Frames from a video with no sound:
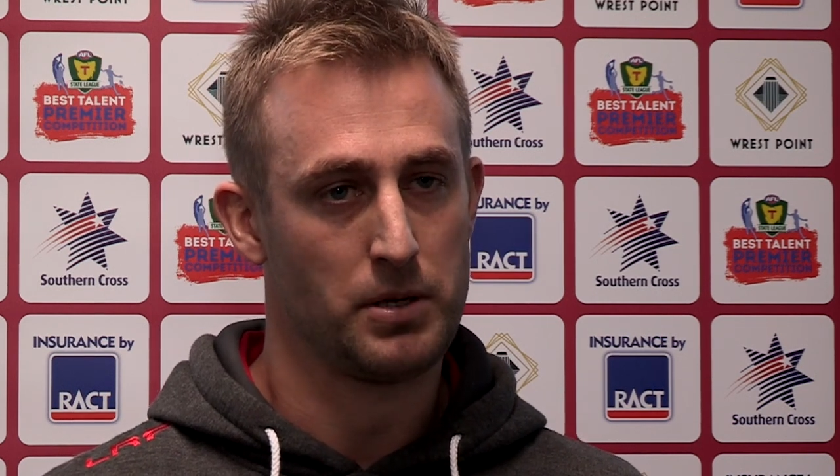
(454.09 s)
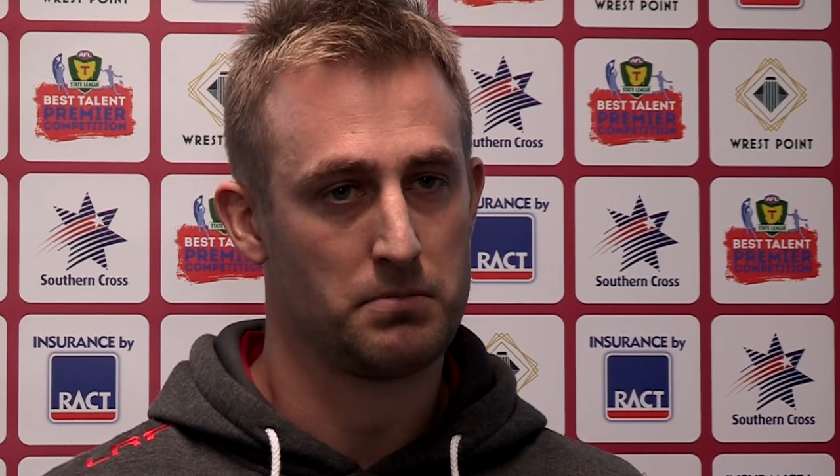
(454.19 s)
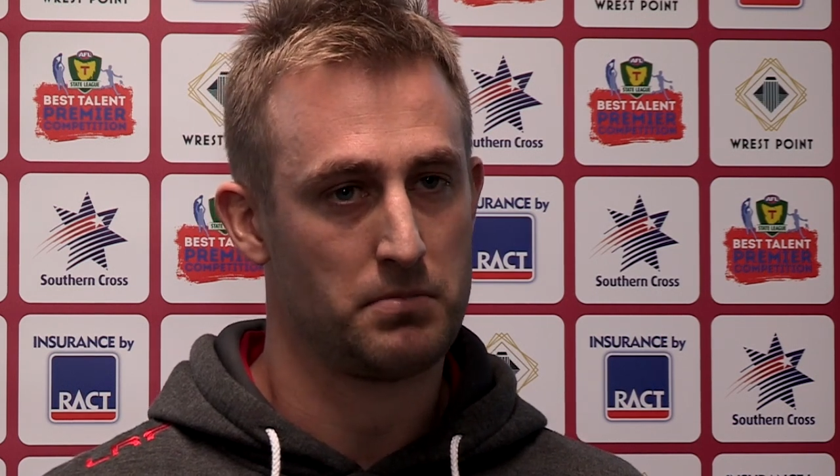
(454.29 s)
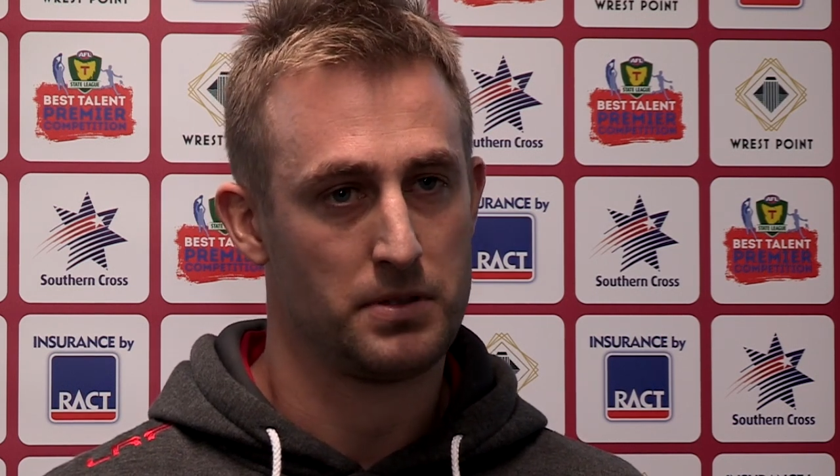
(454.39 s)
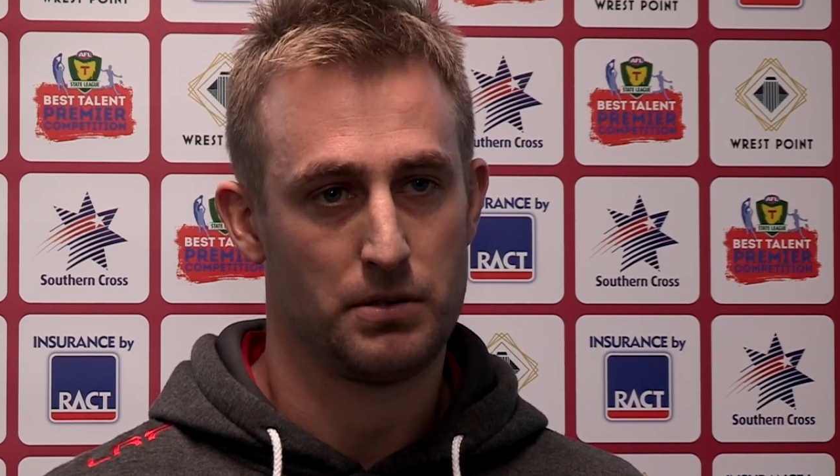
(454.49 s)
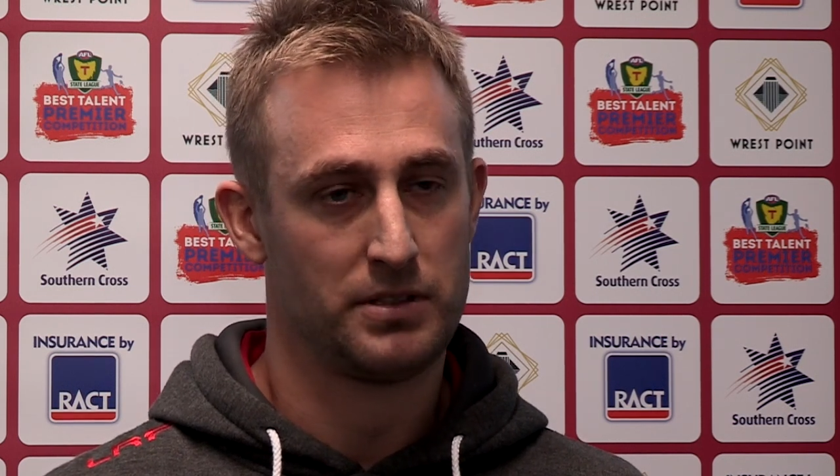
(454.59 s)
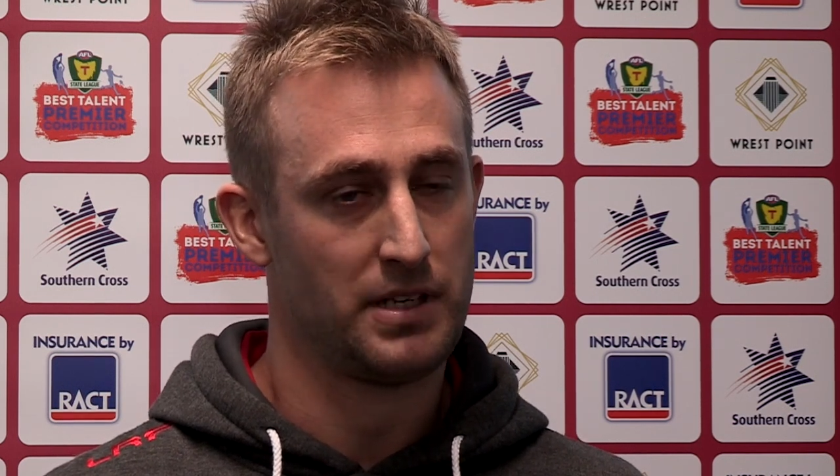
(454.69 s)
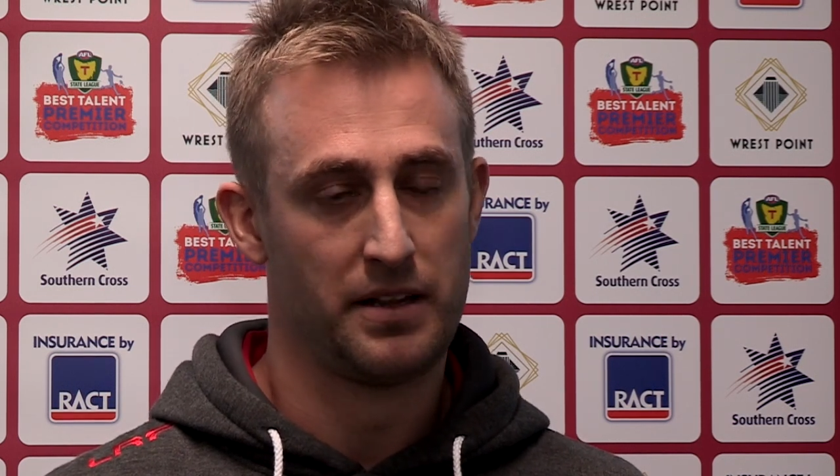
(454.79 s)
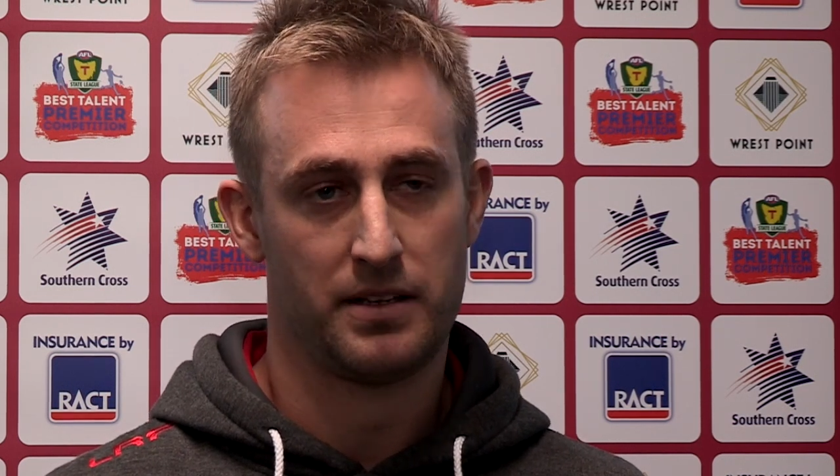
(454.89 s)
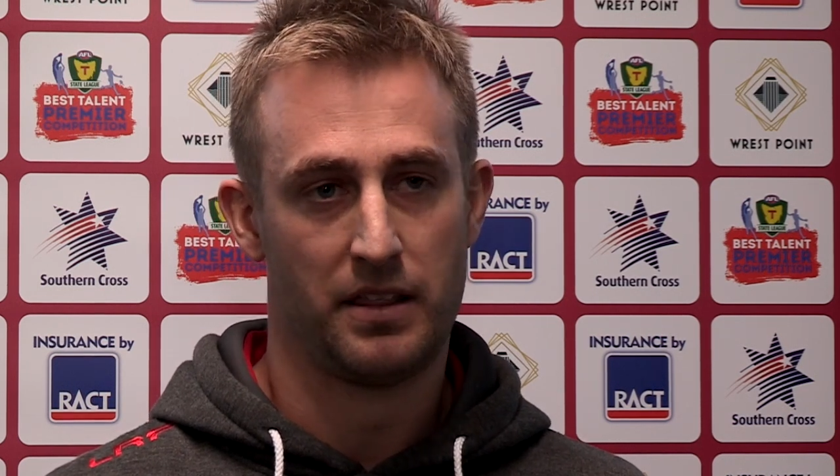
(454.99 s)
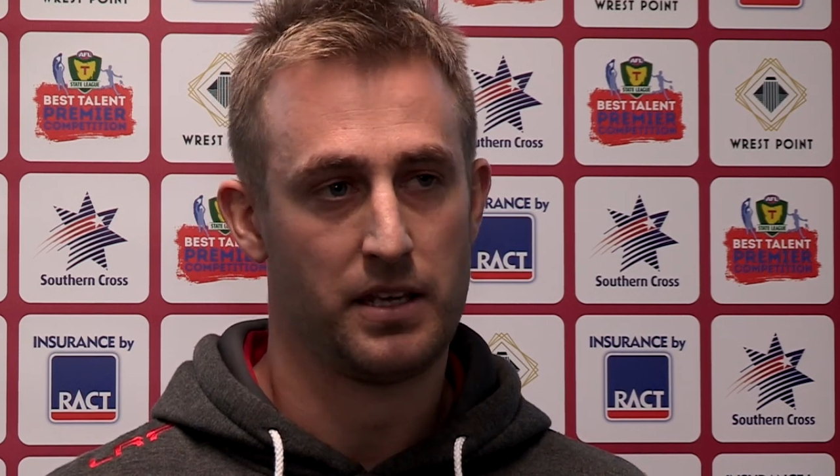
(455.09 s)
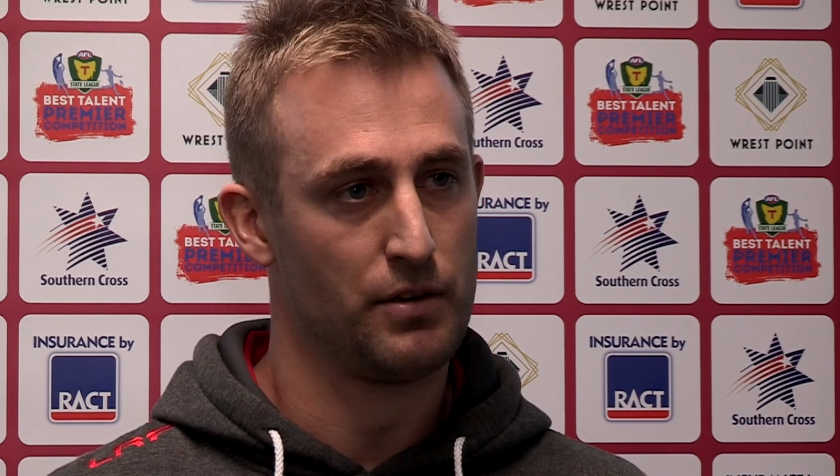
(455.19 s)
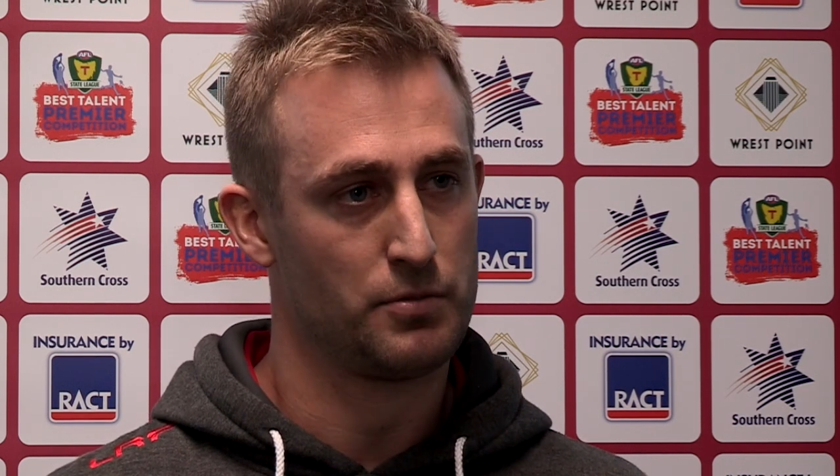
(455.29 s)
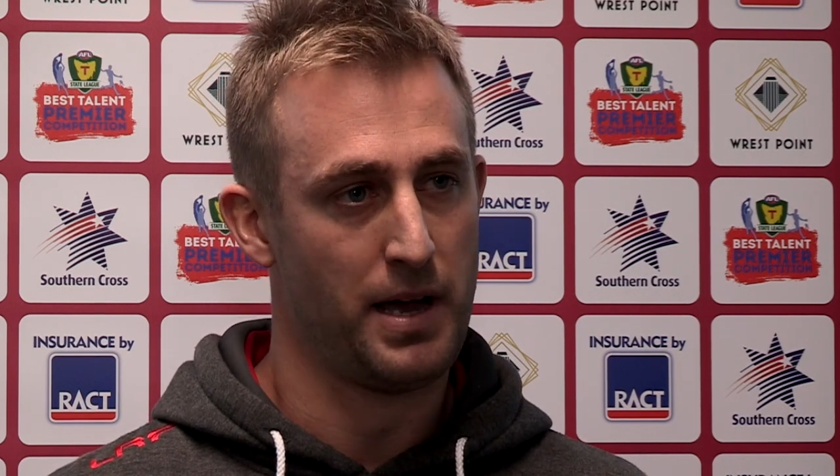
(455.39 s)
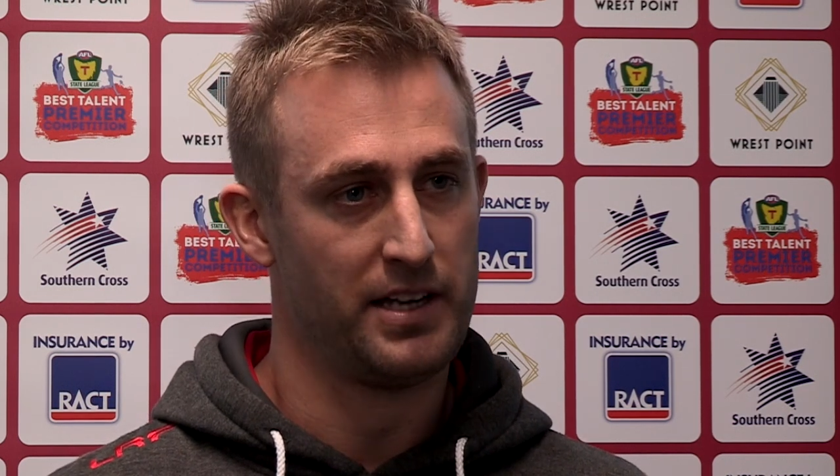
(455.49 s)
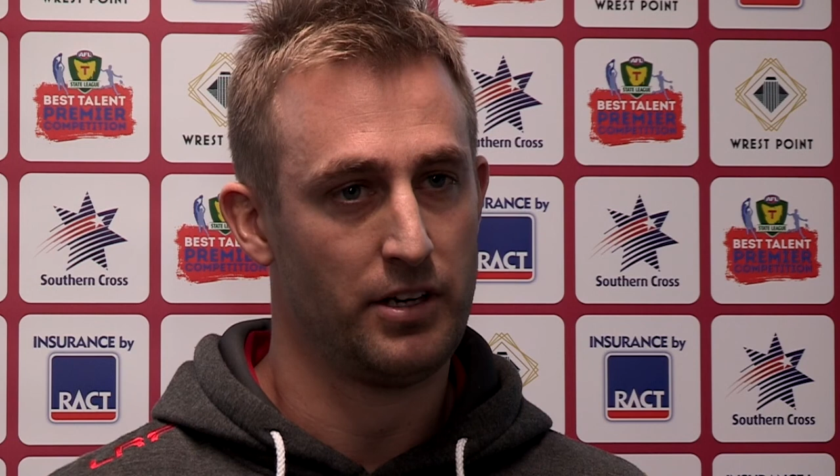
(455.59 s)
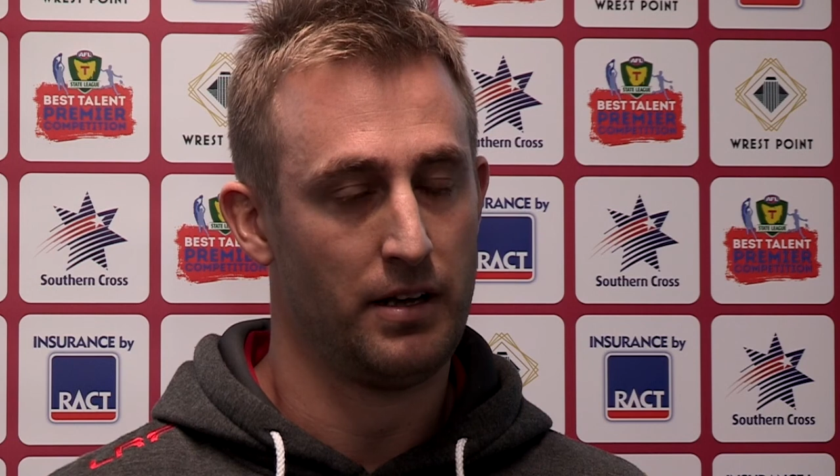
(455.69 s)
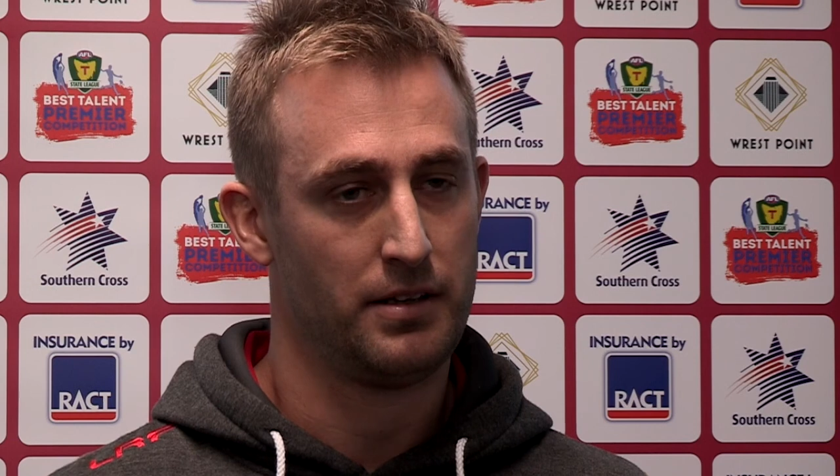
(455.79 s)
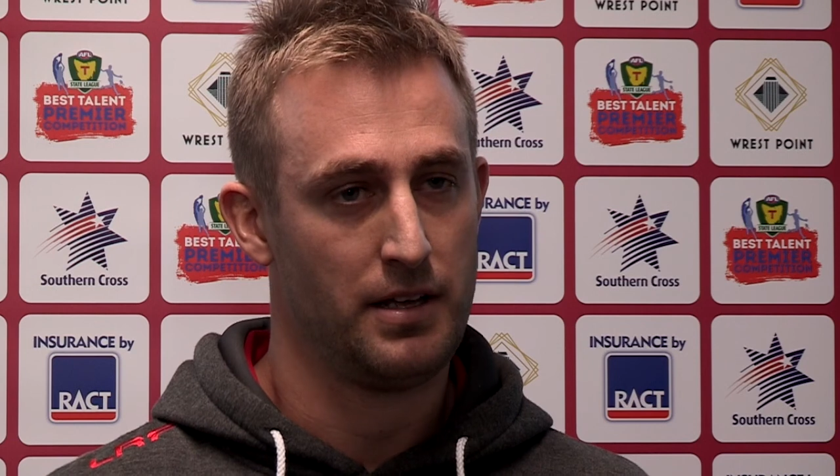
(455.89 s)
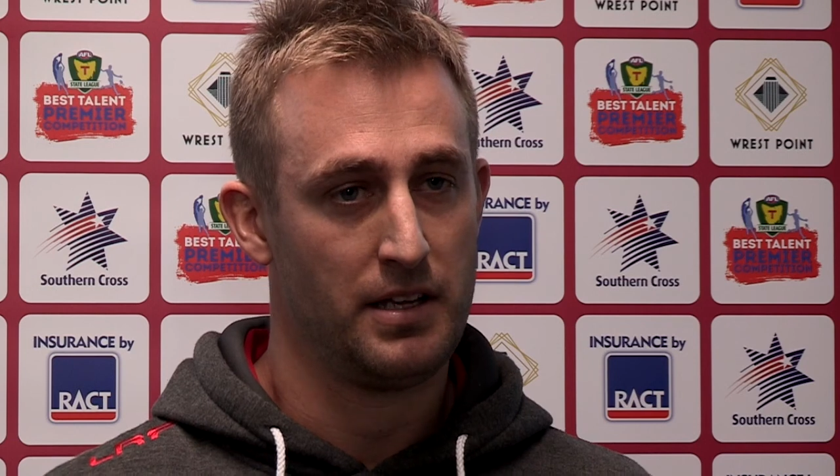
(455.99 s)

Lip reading: but there was nothing else major.